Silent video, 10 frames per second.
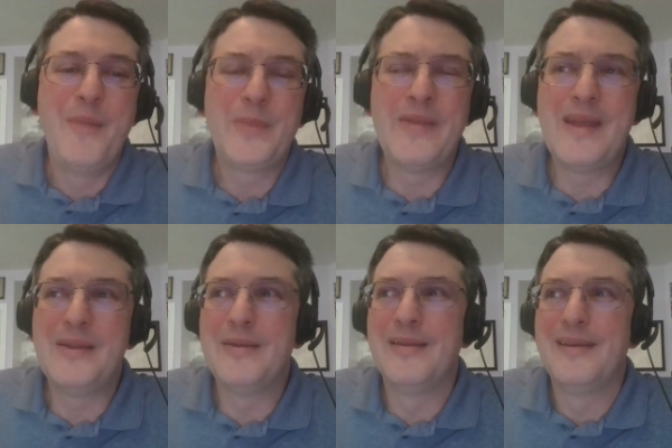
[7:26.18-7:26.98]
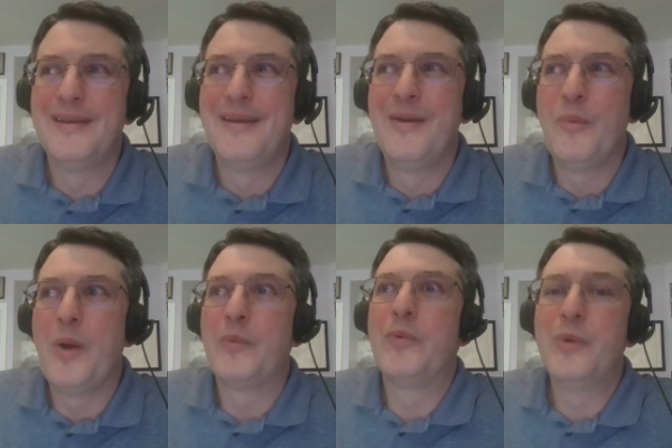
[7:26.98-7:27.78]
And then
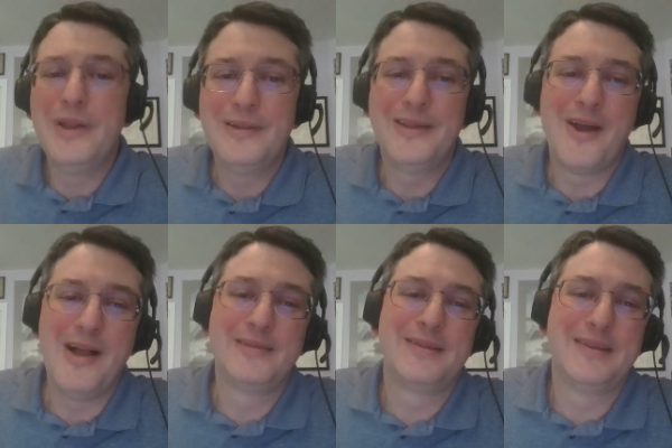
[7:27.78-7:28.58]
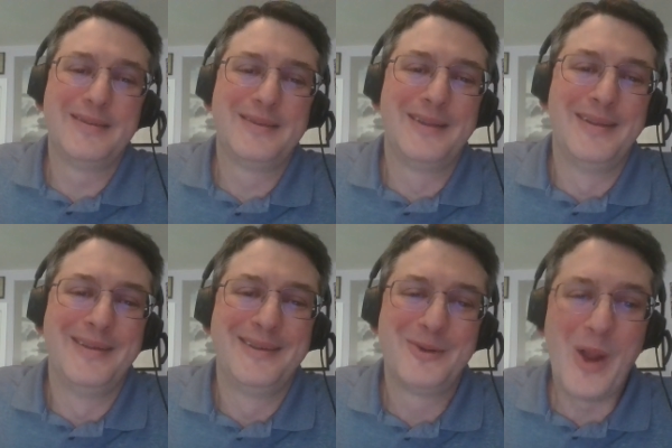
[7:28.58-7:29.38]
what really causes
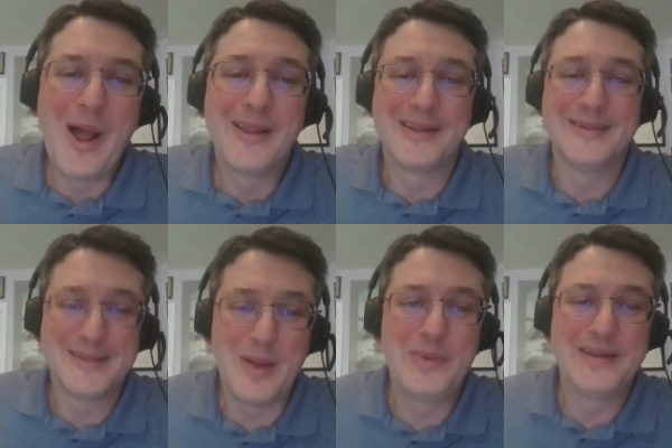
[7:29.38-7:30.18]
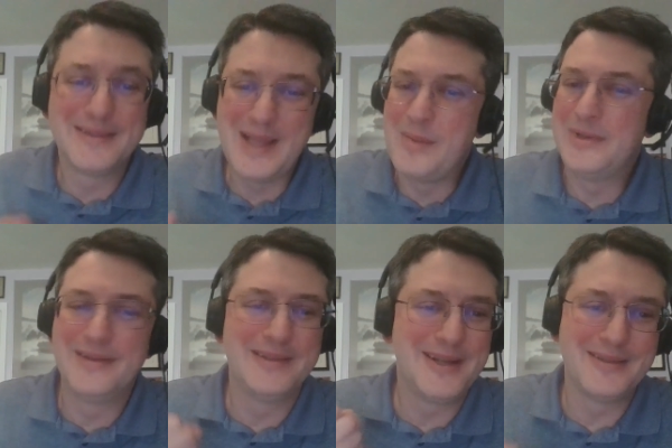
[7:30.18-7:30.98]
chronic insomnia, insomnia
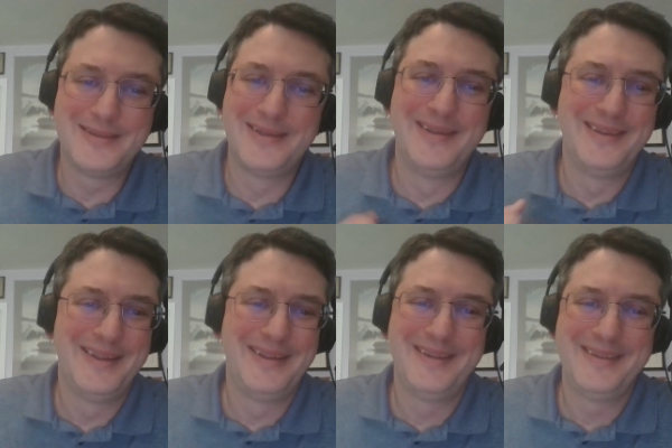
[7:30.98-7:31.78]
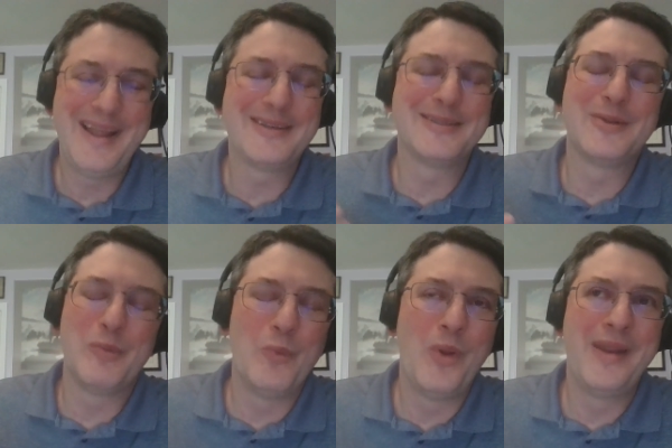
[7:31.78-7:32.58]
that just, not just
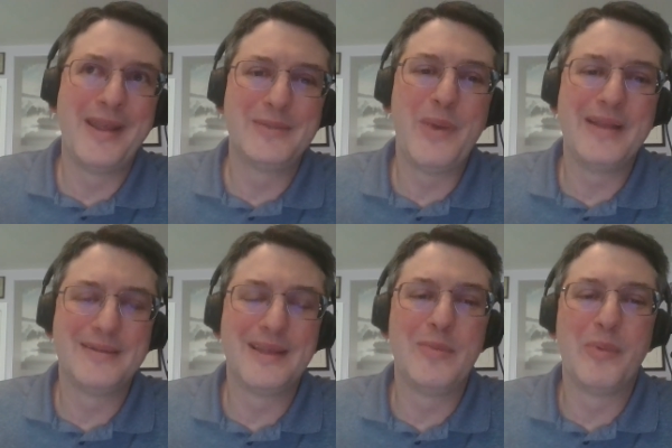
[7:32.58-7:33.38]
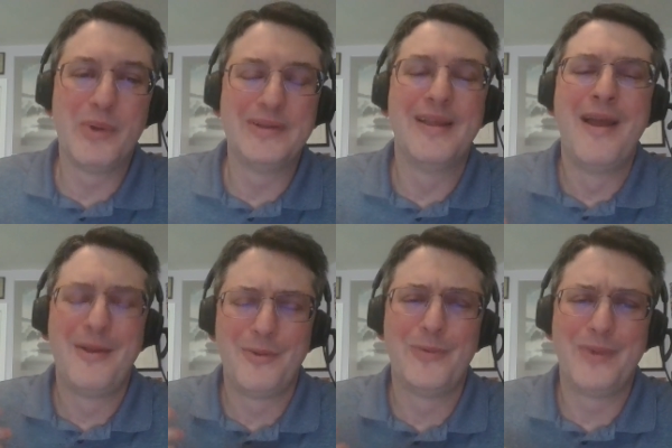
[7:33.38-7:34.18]
one night's bad sleep, but
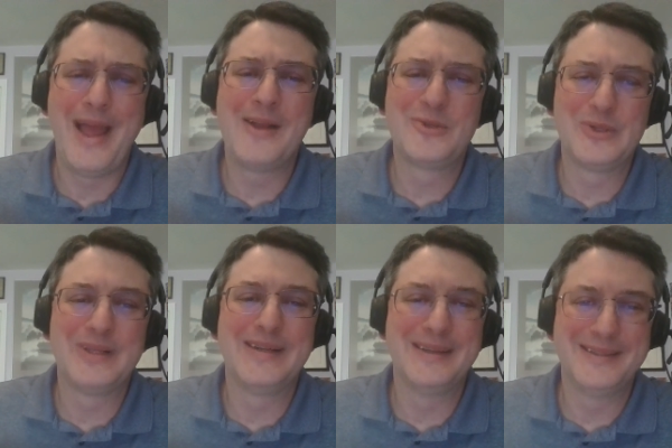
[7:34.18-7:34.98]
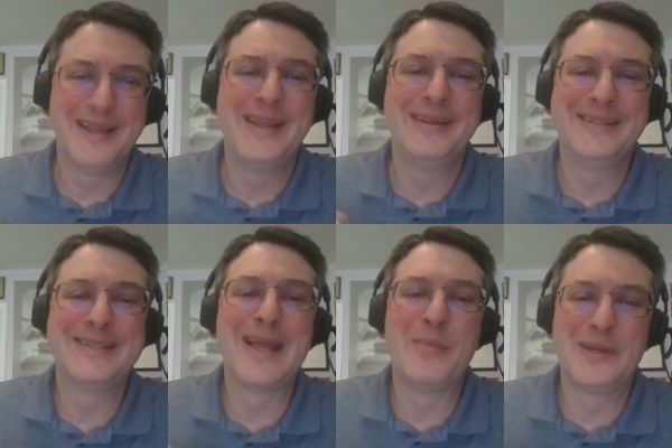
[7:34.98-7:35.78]
actually an, an
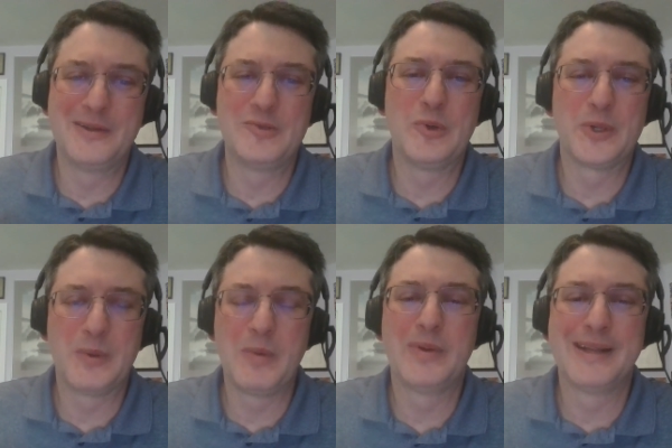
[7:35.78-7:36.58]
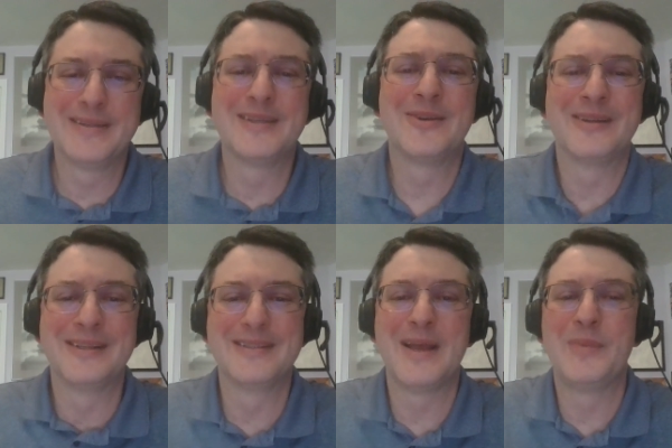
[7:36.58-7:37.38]
insomnia disorder, what we would consider an
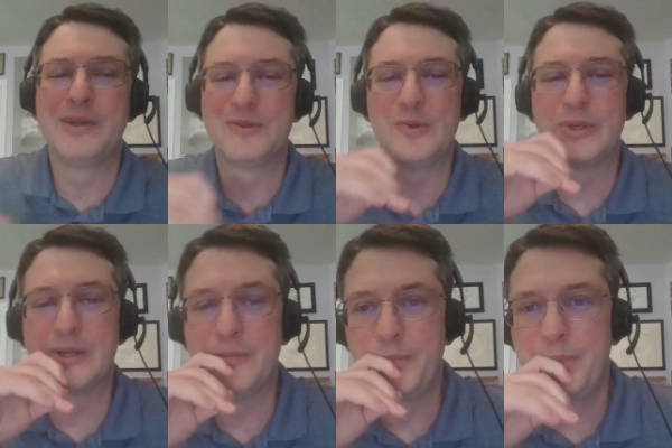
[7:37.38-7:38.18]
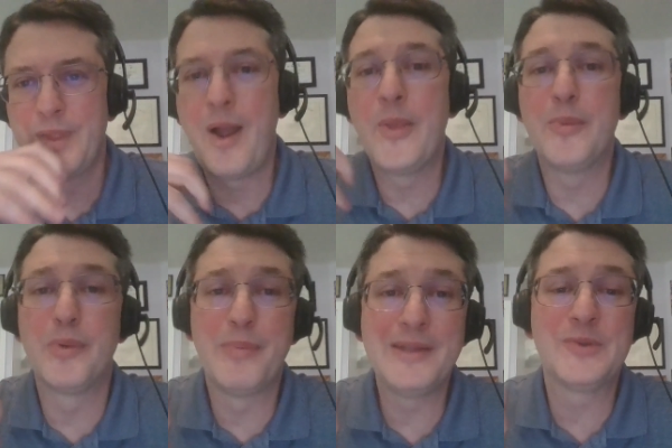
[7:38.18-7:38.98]
insomnia disorder, are the
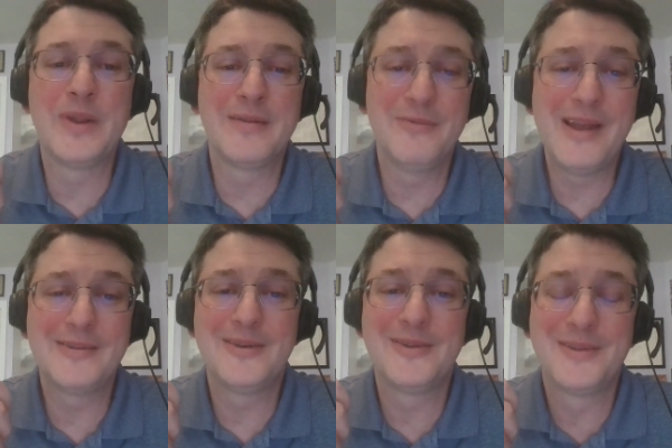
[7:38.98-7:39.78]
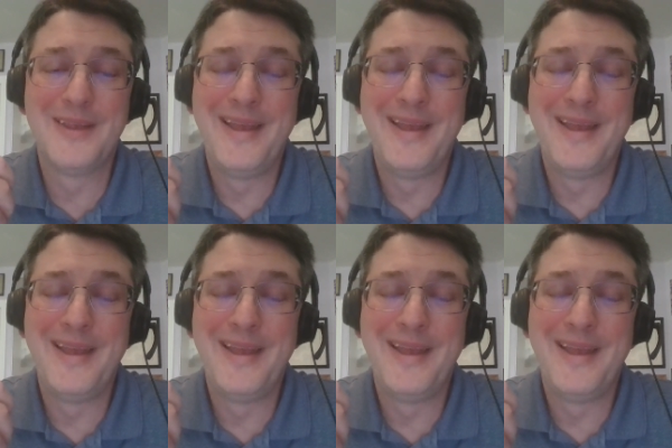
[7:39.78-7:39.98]
perpetuating factors.